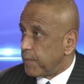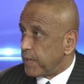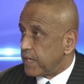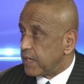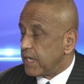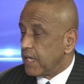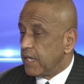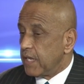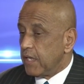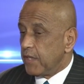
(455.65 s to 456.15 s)
I
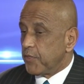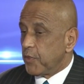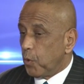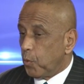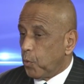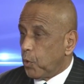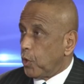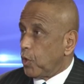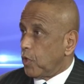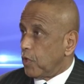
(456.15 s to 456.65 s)
mean,
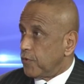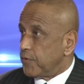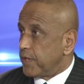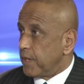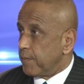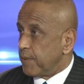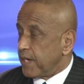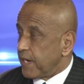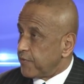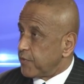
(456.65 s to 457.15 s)
the
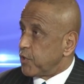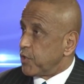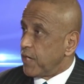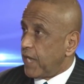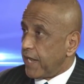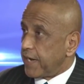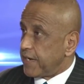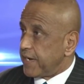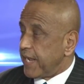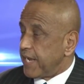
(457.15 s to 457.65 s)
world, I mean, at the
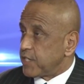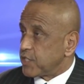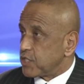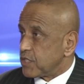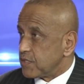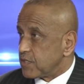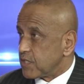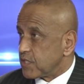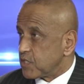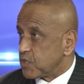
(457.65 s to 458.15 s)
United
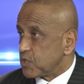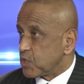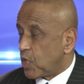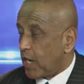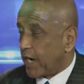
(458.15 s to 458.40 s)
Nations is